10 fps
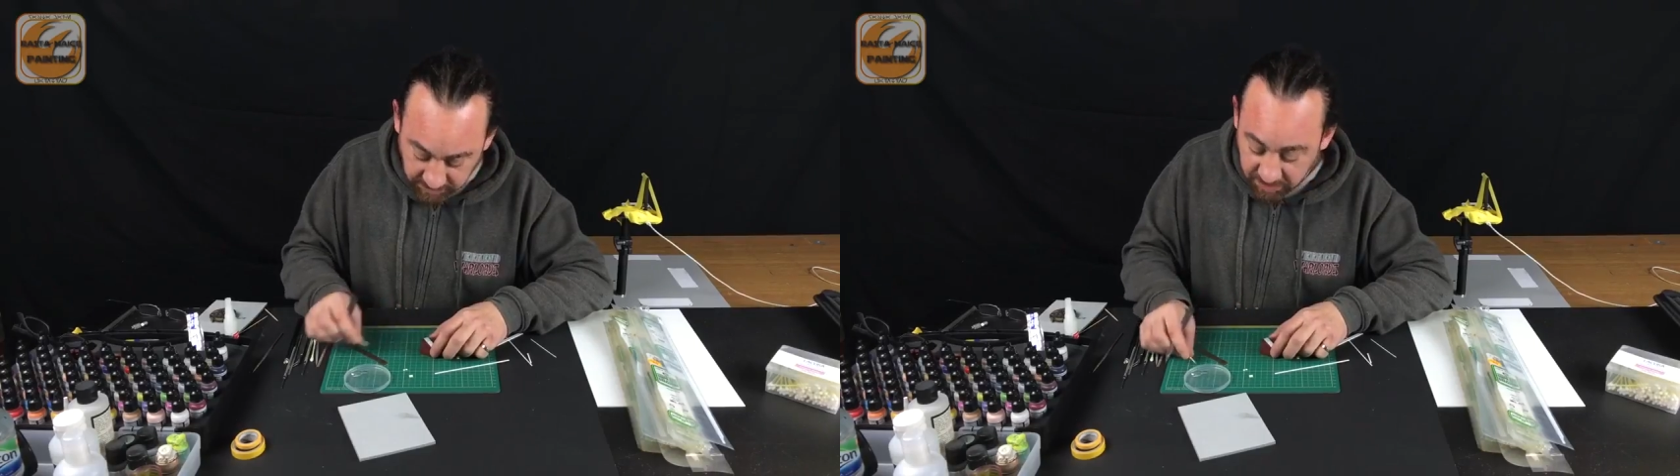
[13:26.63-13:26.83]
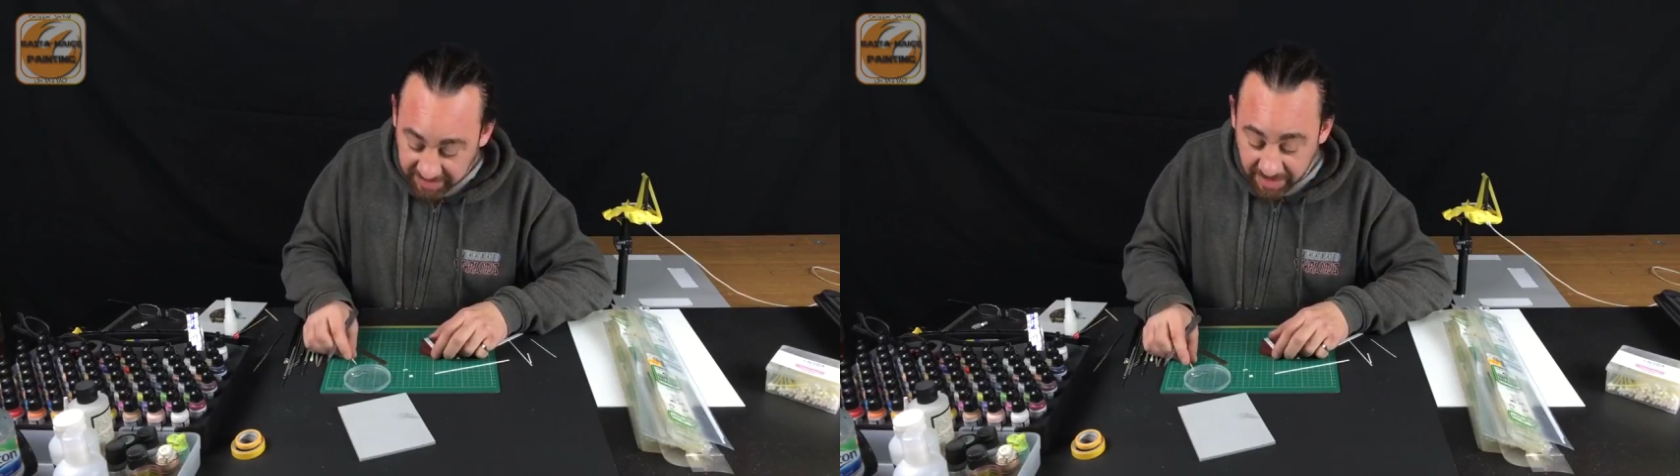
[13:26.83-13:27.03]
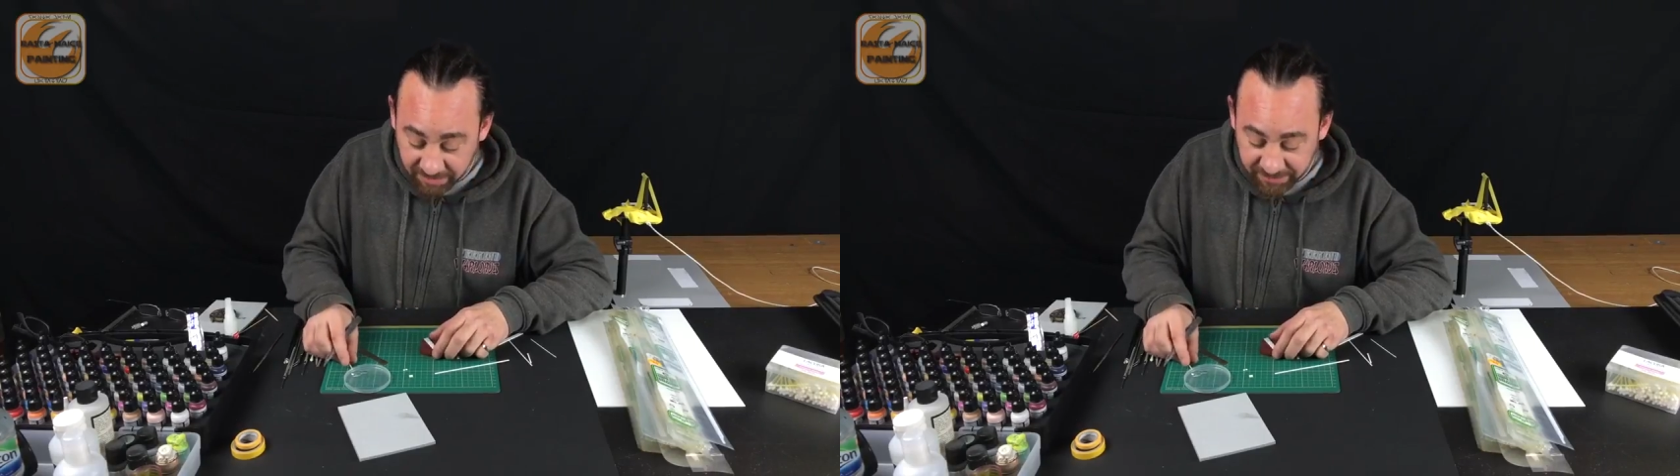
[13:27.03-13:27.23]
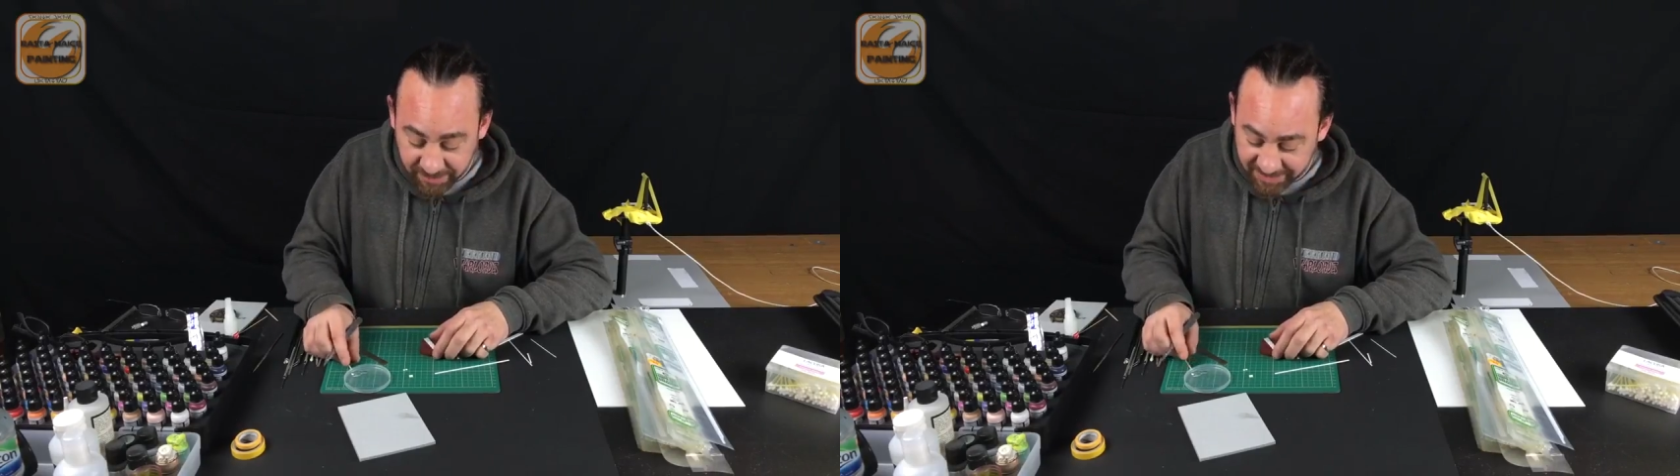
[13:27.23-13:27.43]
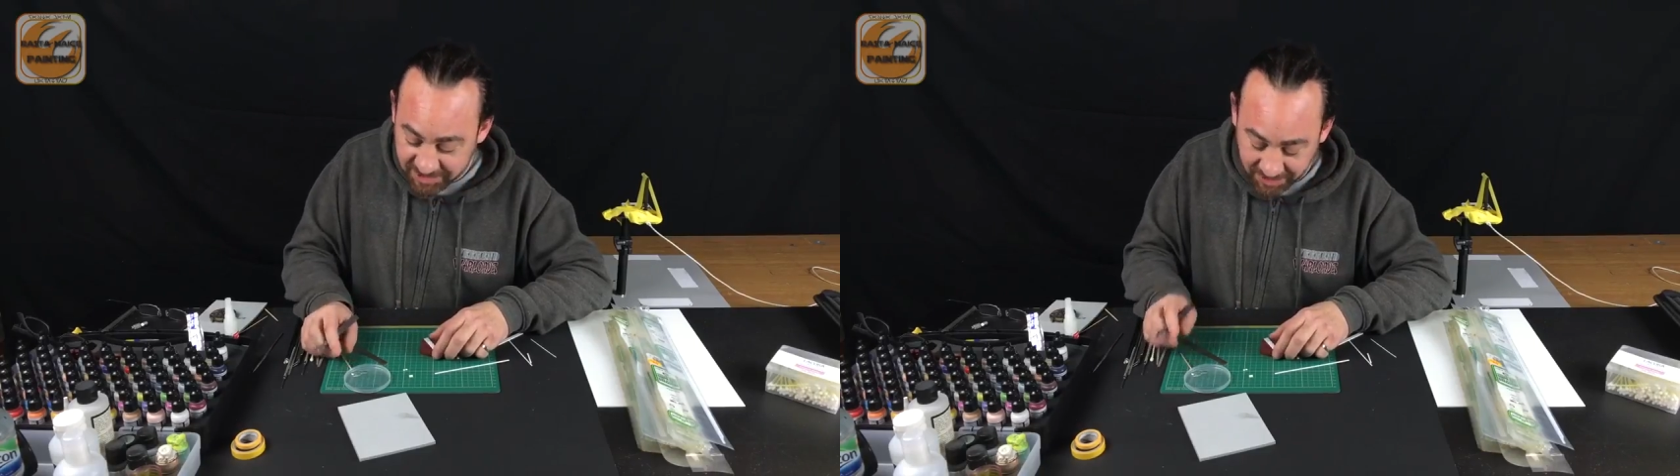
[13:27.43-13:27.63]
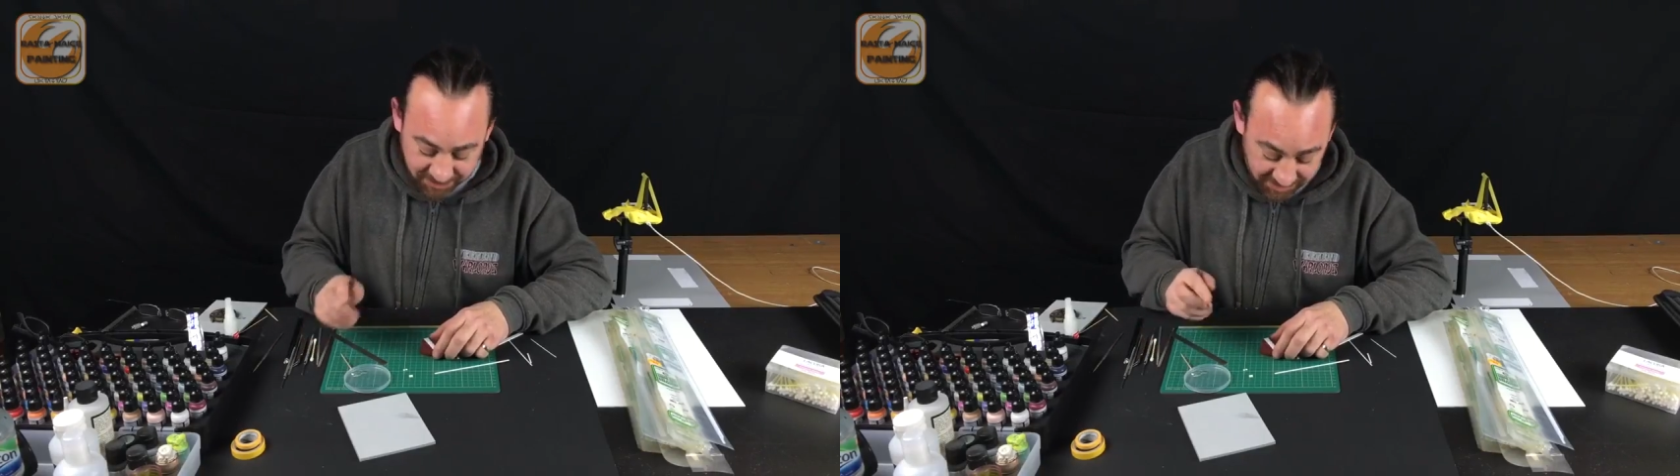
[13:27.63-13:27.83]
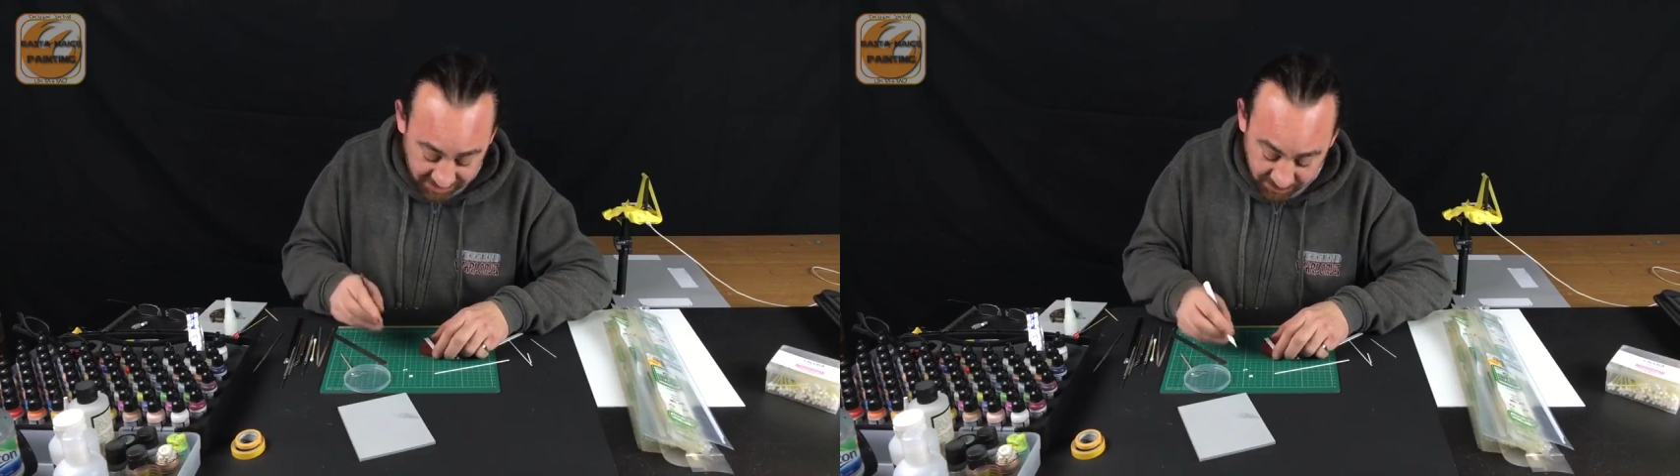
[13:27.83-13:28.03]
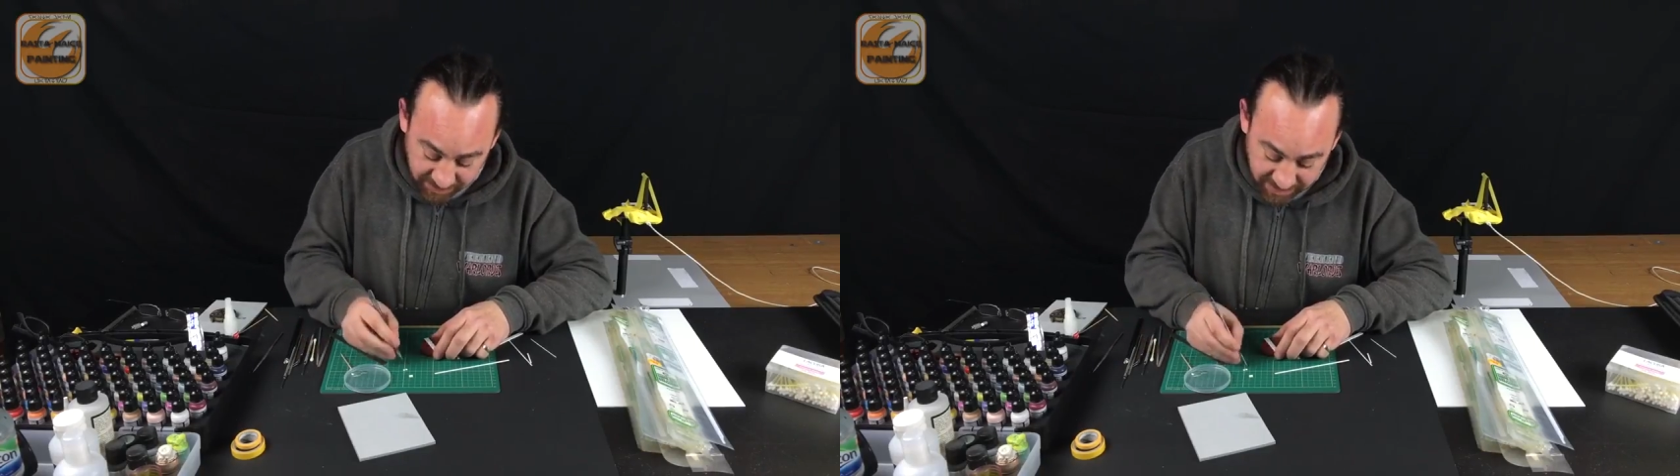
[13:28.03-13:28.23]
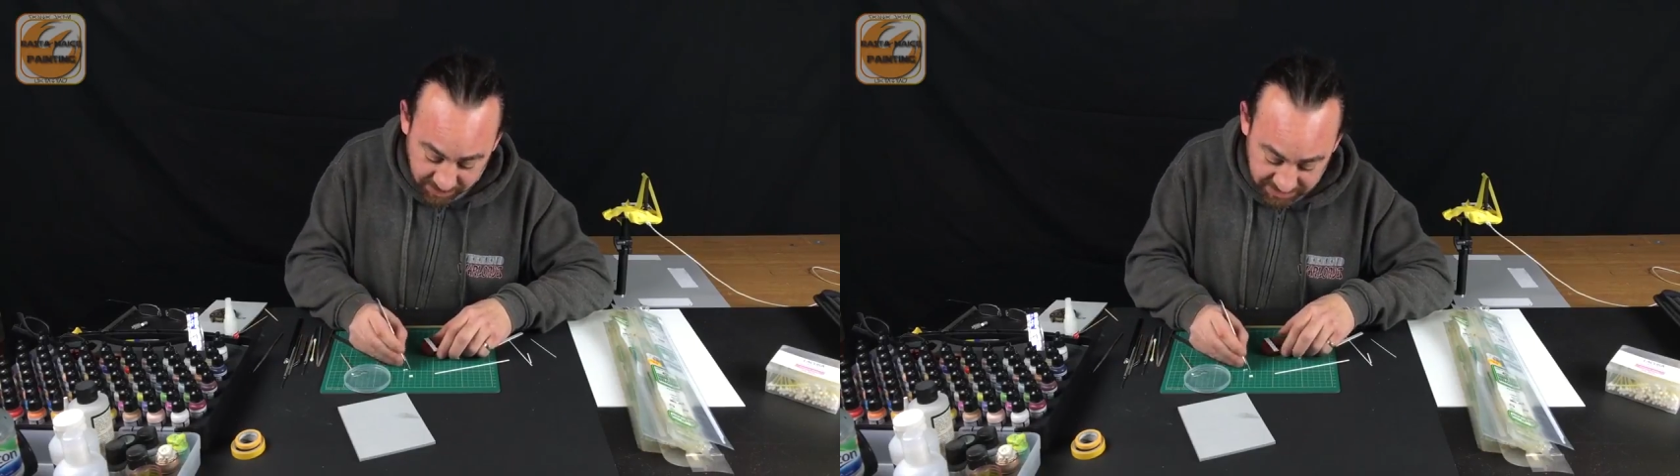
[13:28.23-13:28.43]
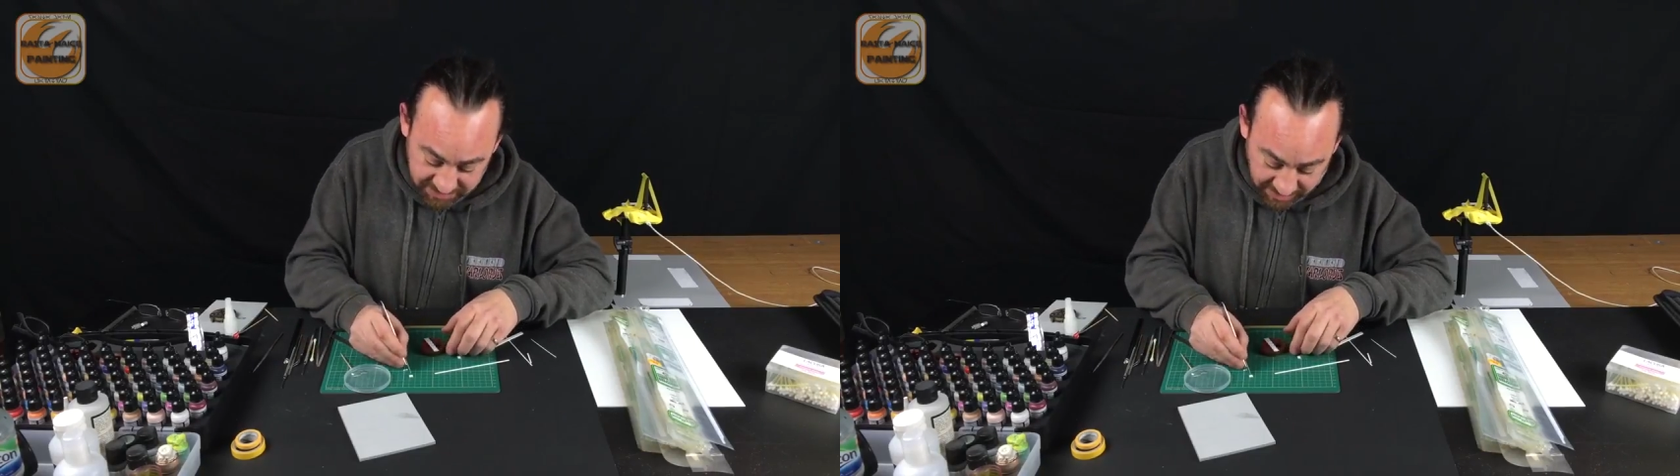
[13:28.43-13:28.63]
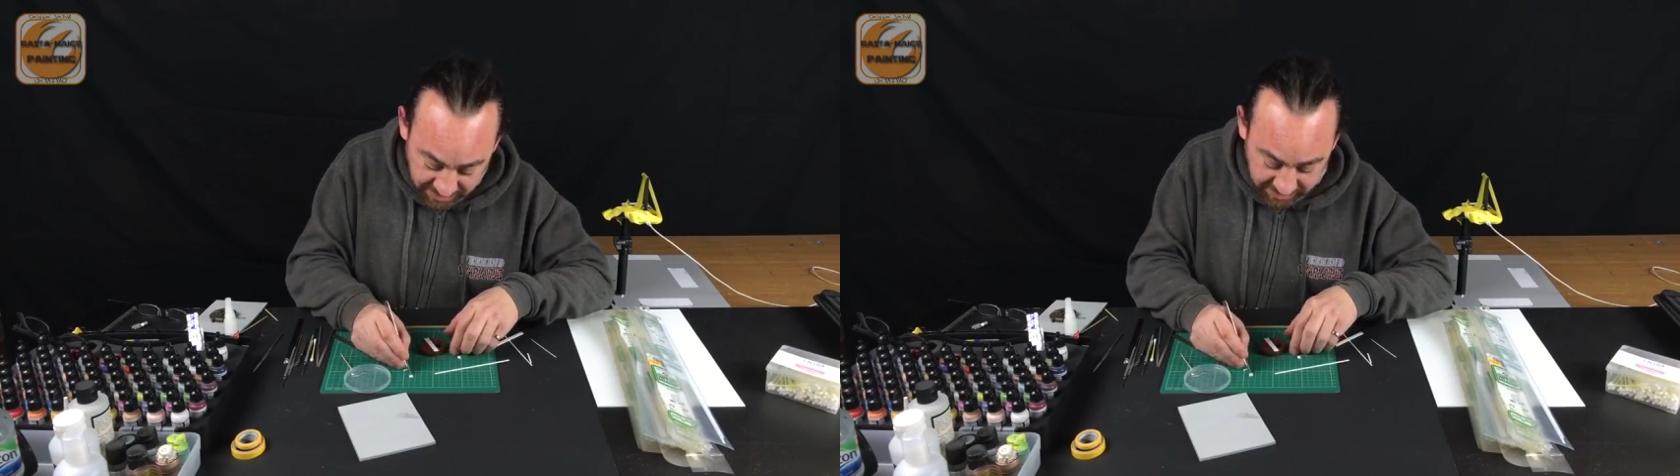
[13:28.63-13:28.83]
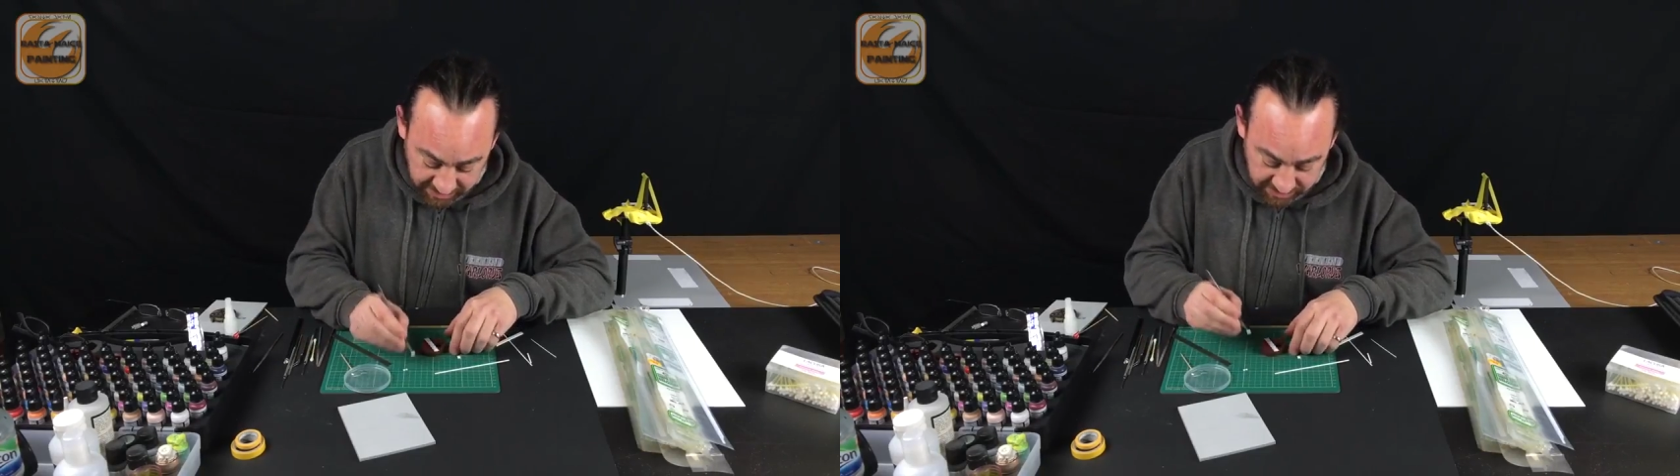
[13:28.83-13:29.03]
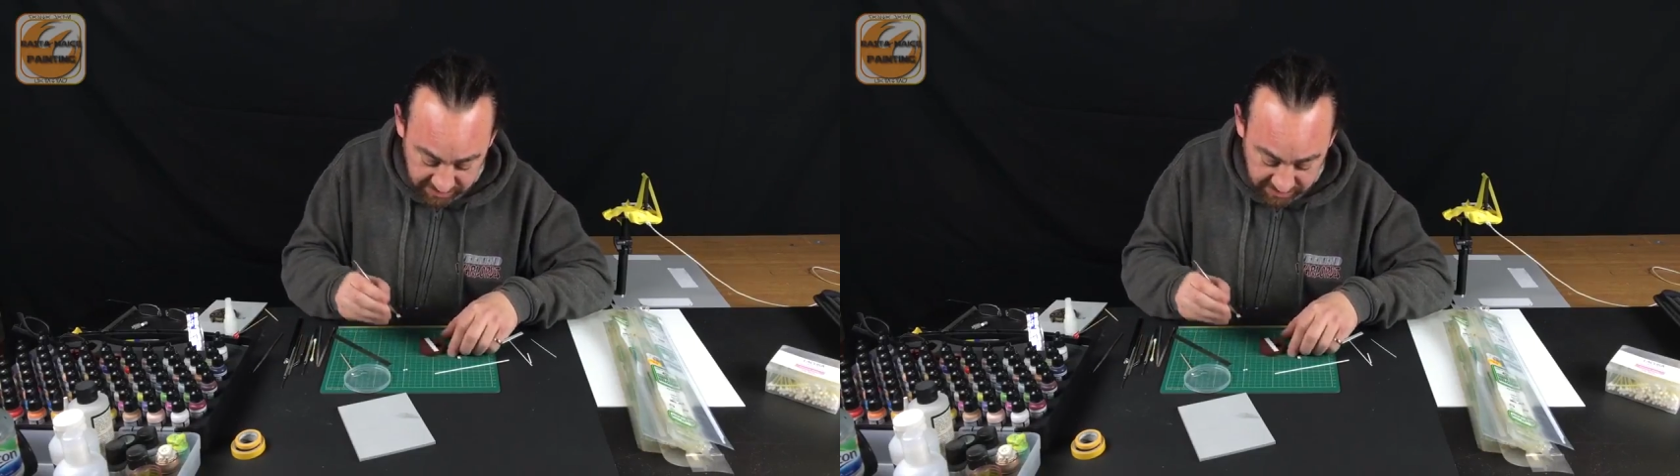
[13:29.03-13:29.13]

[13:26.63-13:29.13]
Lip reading: But now I feel like Sheldon and I really want to say it again.